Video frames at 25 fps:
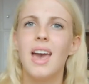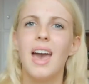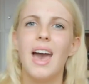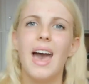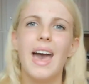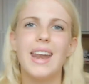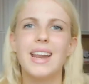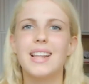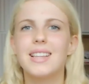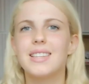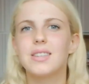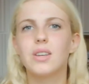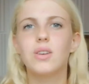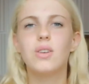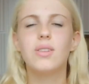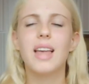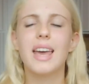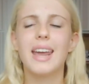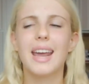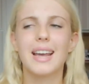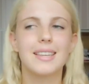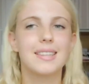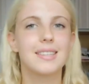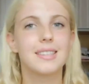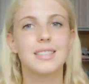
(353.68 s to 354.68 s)
and it's all
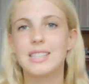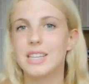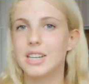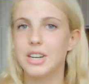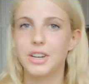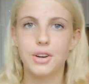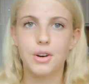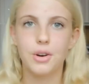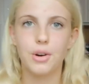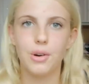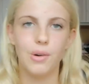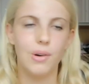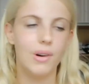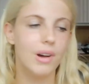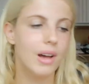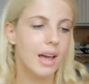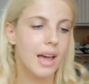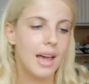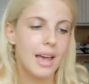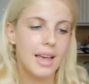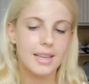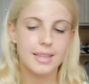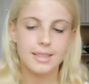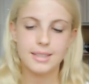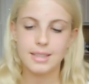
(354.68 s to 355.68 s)
like a circle.
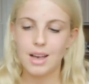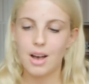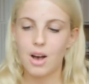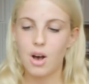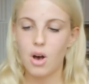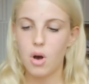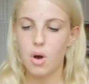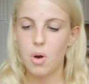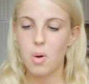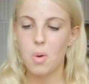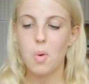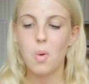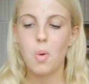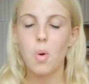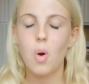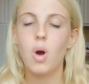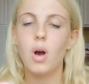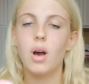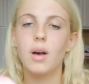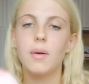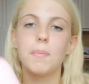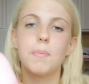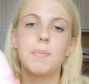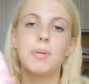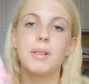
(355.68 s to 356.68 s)

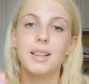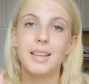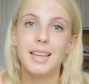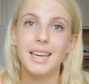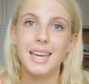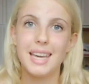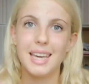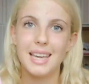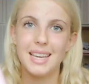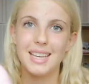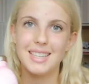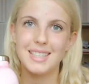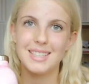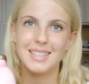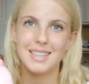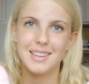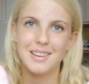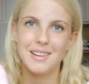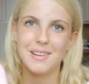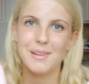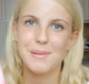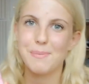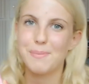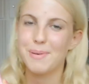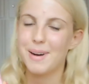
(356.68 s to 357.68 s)
So please
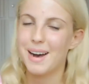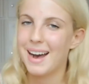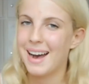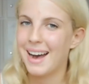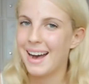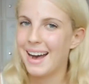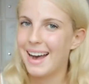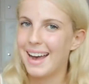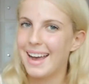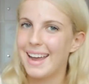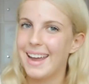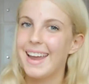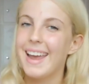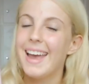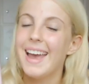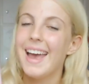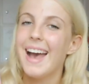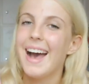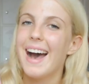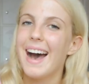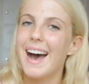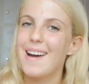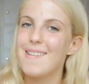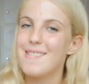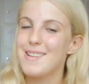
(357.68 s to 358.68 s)
buy
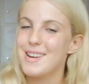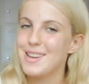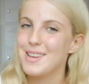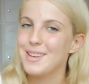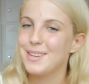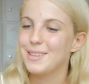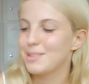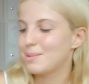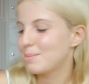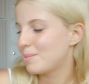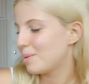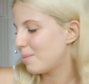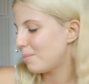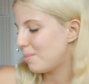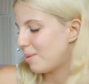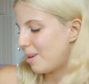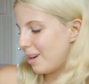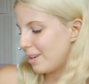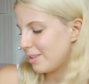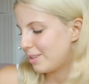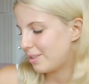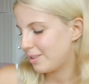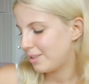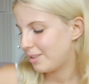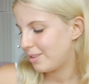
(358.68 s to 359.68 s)
a reusable
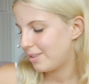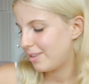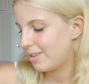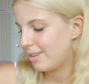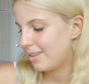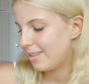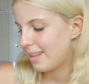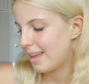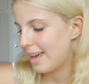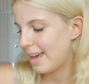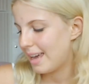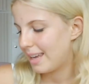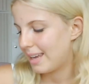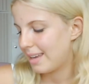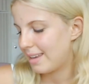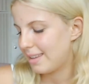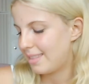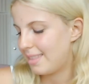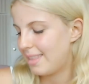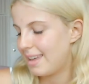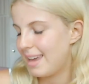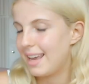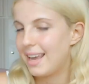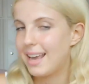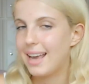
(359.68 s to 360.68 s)
bottle.
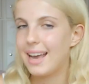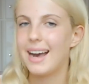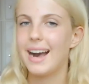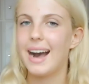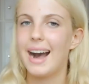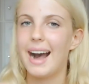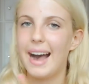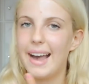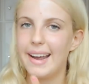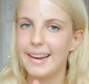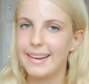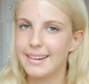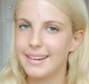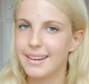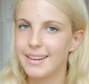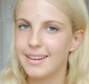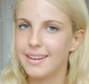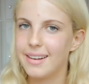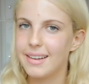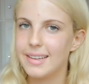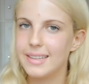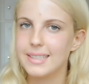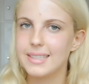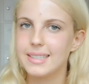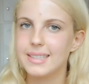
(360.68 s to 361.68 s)
Like, they kind of
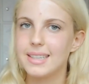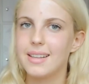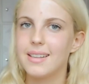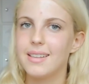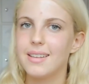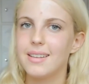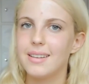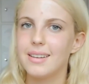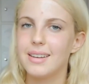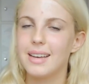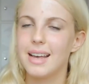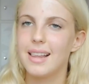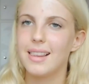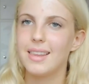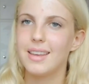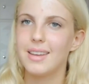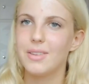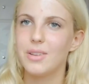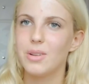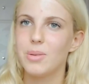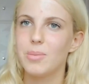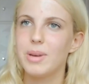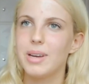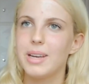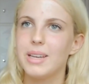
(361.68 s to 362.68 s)
cost a
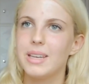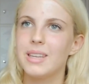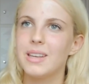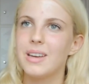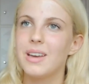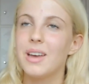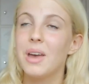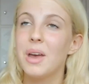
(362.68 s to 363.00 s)
little bit,